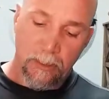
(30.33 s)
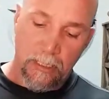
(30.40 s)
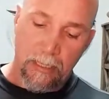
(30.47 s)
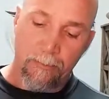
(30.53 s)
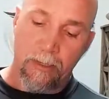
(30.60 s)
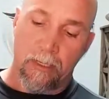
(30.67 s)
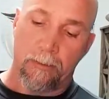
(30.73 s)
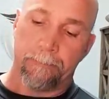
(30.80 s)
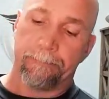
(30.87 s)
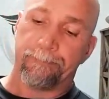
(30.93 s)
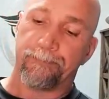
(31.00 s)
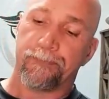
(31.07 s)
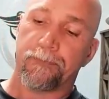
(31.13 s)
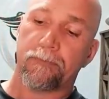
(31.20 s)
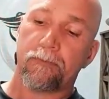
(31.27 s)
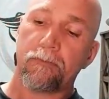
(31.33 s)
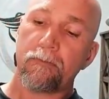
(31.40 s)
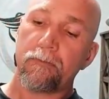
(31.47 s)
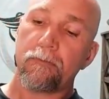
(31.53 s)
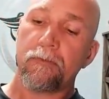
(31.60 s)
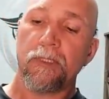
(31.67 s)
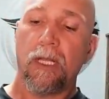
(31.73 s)

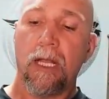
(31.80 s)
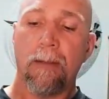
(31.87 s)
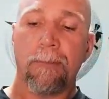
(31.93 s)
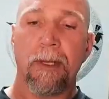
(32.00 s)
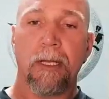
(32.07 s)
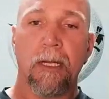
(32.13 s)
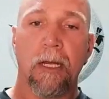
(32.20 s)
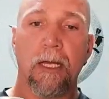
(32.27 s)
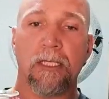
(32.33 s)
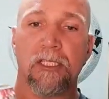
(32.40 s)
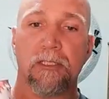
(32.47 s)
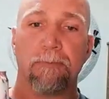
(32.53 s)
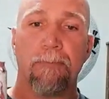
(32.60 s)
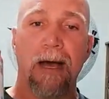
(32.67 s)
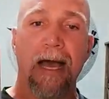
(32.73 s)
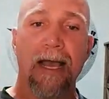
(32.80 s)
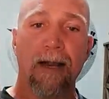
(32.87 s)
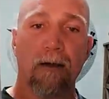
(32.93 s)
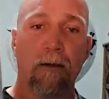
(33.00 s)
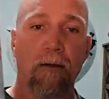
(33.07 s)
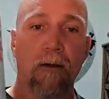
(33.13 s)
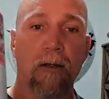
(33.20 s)
I'm gonna
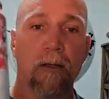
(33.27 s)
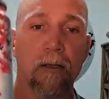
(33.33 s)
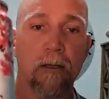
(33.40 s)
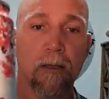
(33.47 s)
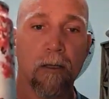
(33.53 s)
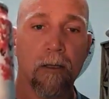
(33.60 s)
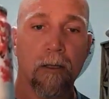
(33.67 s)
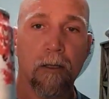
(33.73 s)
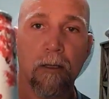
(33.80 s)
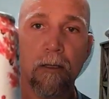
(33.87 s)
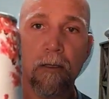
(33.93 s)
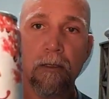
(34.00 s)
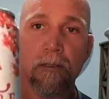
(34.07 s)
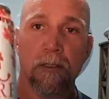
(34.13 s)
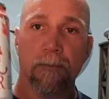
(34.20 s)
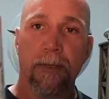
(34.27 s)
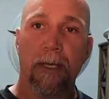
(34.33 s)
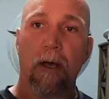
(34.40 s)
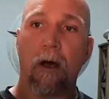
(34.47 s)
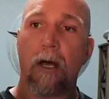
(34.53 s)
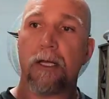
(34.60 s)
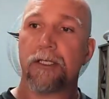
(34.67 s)
aspire to be
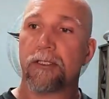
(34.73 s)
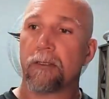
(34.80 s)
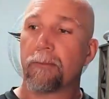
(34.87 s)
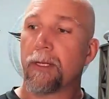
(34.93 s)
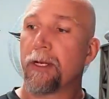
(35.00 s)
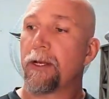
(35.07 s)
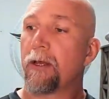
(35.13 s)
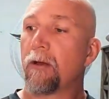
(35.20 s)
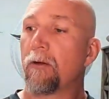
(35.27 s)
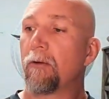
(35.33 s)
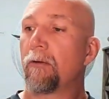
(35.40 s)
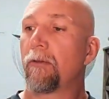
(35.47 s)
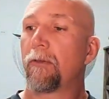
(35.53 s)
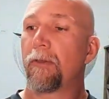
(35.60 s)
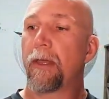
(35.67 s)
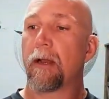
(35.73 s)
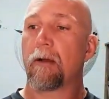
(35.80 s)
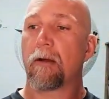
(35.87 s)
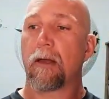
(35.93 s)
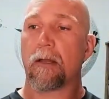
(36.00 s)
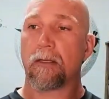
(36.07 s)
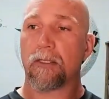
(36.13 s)
awesome. And no, they're
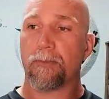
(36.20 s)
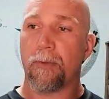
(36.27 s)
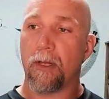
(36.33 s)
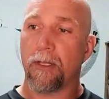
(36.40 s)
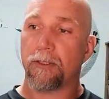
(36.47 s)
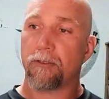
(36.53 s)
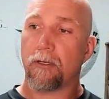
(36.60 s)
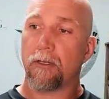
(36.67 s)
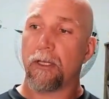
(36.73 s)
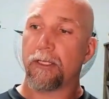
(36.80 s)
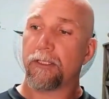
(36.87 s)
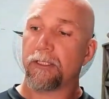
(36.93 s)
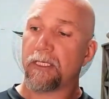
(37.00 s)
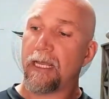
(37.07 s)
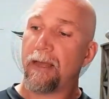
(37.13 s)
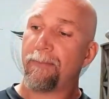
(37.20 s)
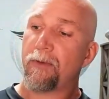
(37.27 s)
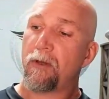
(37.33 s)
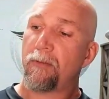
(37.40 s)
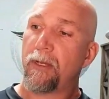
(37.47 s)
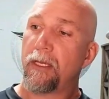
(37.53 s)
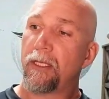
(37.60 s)
not a sponsor. They just happen to
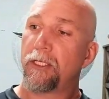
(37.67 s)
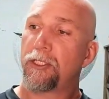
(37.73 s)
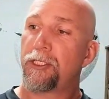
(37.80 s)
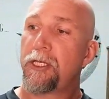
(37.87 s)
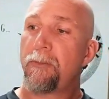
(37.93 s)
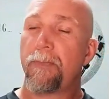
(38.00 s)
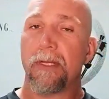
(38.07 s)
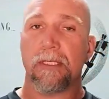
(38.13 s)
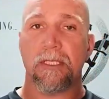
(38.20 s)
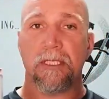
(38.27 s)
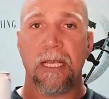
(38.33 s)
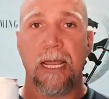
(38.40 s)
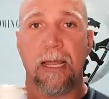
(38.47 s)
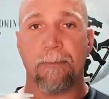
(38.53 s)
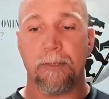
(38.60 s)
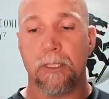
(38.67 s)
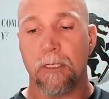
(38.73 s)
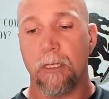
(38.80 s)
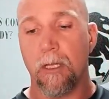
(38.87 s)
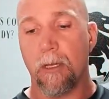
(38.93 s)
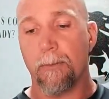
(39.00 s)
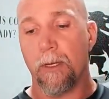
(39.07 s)
be cheap at Sam's
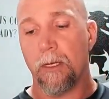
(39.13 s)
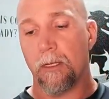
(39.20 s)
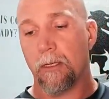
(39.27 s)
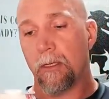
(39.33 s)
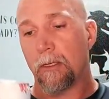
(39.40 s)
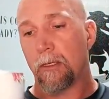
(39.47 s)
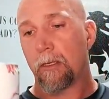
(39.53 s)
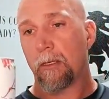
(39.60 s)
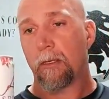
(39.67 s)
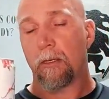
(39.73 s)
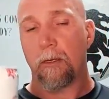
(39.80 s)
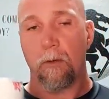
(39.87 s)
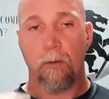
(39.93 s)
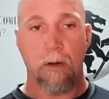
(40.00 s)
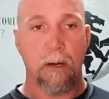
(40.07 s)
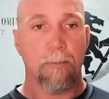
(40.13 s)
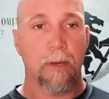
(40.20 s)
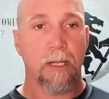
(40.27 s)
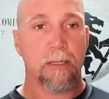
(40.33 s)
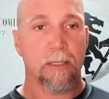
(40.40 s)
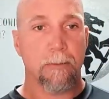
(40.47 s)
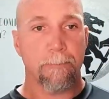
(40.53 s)
Club, where I
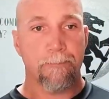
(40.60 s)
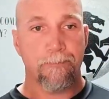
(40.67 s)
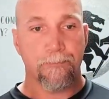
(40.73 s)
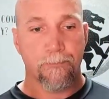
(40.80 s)
bought them.